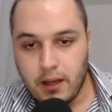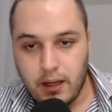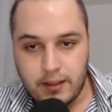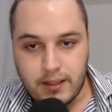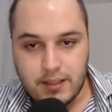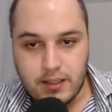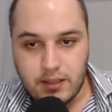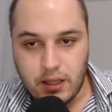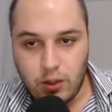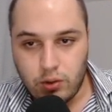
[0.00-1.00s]
This is
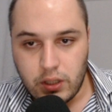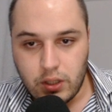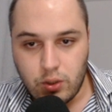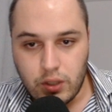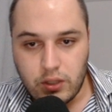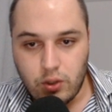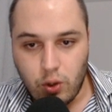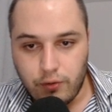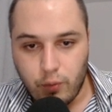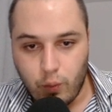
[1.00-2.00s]
the only unit
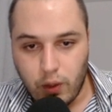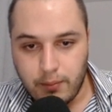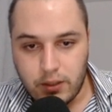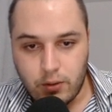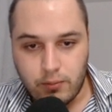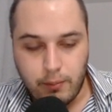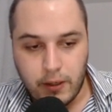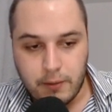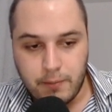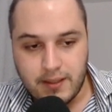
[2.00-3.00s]
of 1-bedroom
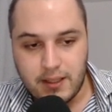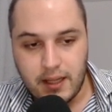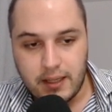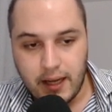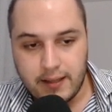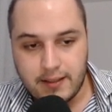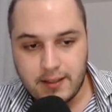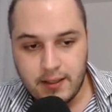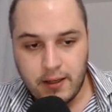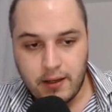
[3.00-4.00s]
apartments that
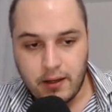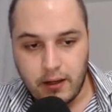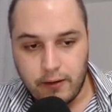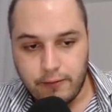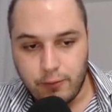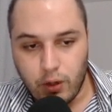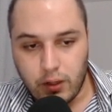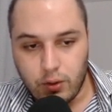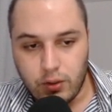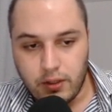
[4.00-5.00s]
has full
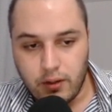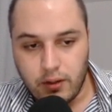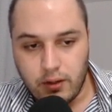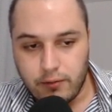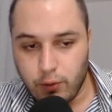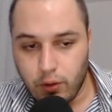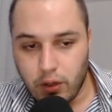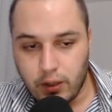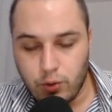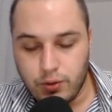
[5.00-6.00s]

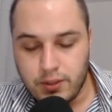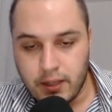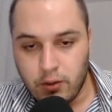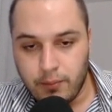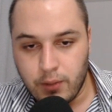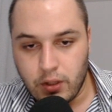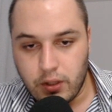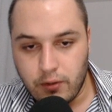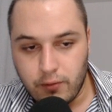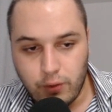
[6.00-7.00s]
lagoons and
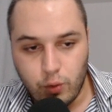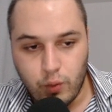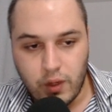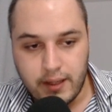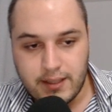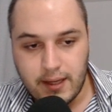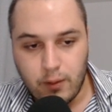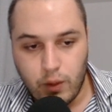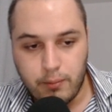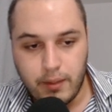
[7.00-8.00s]
community view. When I say
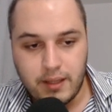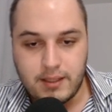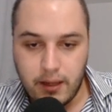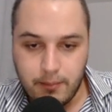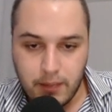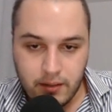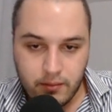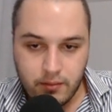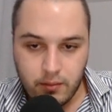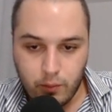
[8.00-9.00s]
1 beds, I
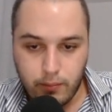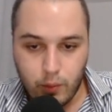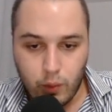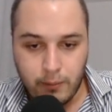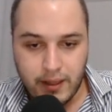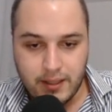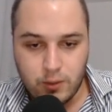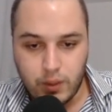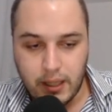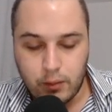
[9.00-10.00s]
mean 1 beds
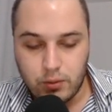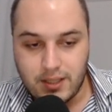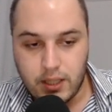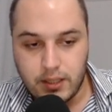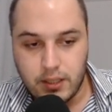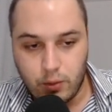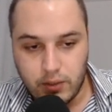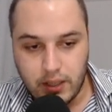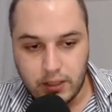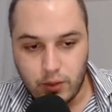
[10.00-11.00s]
without the study room,
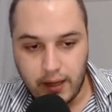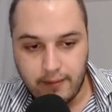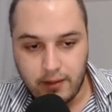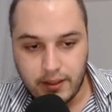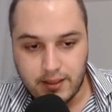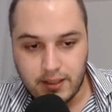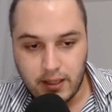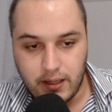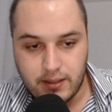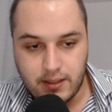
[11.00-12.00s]
because we have other
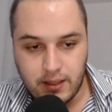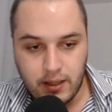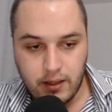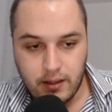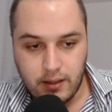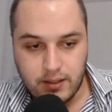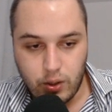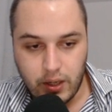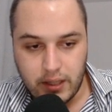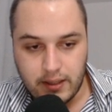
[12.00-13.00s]
series
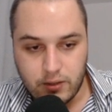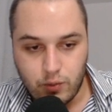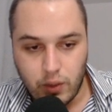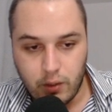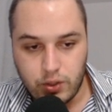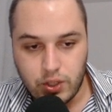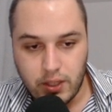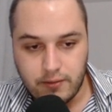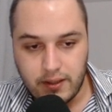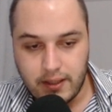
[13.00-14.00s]
08 as well, which
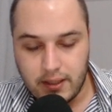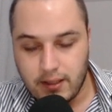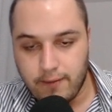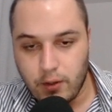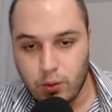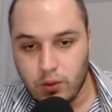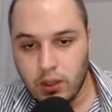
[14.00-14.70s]
has fantastic view,